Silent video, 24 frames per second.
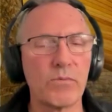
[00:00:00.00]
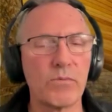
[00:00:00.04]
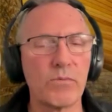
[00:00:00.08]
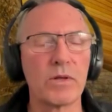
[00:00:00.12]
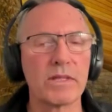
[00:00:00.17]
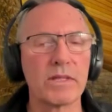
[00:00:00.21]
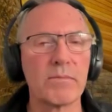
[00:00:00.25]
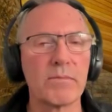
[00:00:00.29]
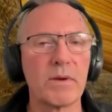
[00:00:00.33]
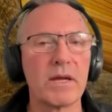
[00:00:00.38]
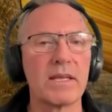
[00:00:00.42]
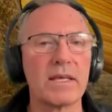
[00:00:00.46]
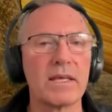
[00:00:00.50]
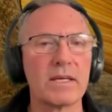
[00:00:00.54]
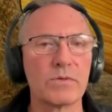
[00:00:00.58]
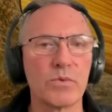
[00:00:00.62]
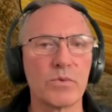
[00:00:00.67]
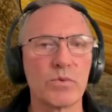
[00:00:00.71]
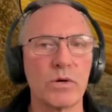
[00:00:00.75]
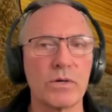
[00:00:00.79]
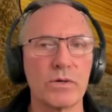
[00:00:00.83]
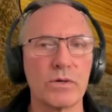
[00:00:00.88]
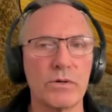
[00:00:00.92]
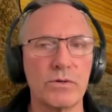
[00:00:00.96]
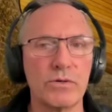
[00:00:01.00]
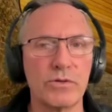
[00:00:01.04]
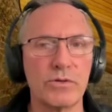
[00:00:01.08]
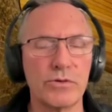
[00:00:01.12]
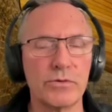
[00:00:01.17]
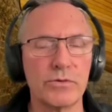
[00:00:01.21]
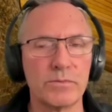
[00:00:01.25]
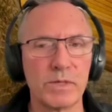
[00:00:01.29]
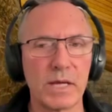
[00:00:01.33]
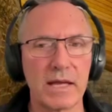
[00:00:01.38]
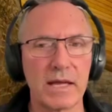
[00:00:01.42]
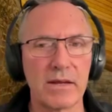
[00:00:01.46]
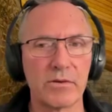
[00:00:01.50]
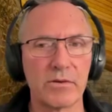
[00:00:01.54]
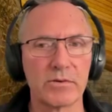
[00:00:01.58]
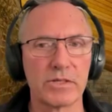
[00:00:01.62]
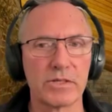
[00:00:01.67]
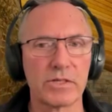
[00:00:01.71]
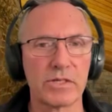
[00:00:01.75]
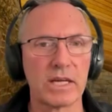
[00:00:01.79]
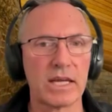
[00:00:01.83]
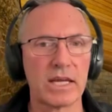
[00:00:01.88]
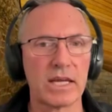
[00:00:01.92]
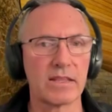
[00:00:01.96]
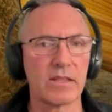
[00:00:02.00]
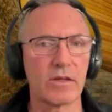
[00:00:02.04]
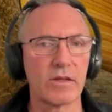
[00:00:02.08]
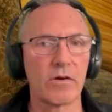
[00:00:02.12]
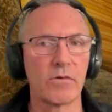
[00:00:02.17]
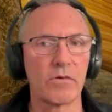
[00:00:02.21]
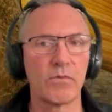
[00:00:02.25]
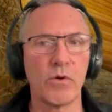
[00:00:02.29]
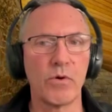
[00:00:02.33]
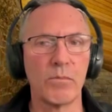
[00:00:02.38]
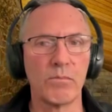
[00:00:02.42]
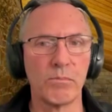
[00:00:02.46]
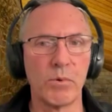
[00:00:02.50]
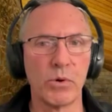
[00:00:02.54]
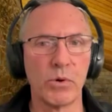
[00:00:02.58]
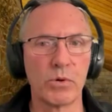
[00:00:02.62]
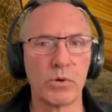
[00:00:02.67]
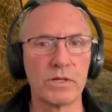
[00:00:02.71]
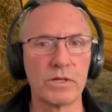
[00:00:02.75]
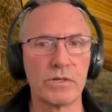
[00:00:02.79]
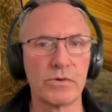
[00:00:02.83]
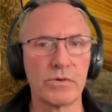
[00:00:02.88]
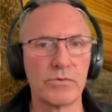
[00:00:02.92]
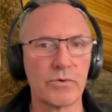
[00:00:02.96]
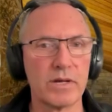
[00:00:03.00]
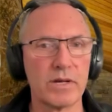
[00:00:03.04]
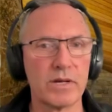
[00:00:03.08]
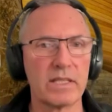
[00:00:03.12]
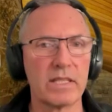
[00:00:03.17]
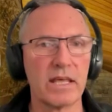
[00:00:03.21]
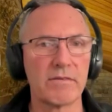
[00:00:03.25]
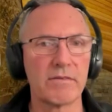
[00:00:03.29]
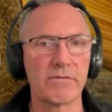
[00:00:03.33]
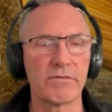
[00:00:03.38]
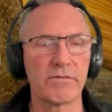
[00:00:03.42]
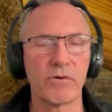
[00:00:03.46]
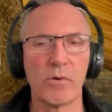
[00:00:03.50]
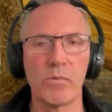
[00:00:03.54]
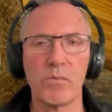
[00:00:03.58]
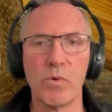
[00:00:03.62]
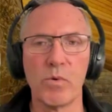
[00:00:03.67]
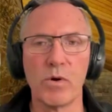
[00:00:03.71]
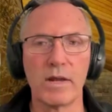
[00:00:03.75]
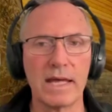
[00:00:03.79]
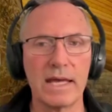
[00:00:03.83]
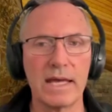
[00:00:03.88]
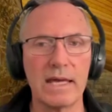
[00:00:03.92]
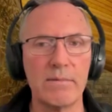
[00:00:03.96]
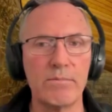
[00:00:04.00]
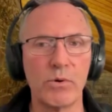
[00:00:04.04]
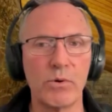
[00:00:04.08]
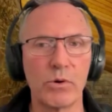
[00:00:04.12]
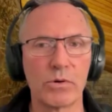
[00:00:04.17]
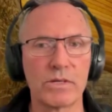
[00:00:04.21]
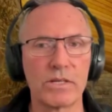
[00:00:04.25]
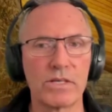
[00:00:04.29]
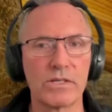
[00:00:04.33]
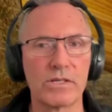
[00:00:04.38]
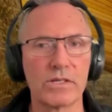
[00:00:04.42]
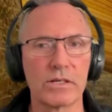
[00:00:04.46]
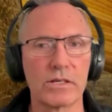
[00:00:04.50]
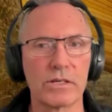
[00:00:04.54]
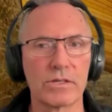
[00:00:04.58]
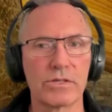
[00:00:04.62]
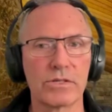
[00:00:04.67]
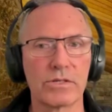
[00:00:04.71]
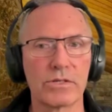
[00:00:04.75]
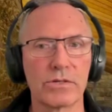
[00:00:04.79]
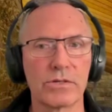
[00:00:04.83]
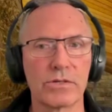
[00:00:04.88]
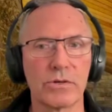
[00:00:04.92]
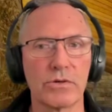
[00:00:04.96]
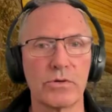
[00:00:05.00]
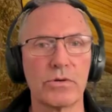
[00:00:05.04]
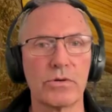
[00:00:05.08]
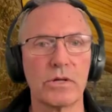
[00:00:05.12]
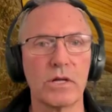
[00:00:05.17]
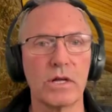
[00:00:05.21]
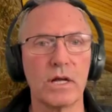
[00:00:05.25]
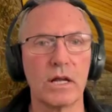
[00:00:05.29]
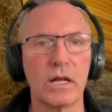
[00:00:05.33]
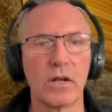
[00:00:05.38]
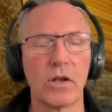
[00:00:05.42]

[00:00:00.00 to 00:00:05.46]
What they're meaning is, what YouTube channel did you get that off? What book did you read that from? What ebook did you listen to?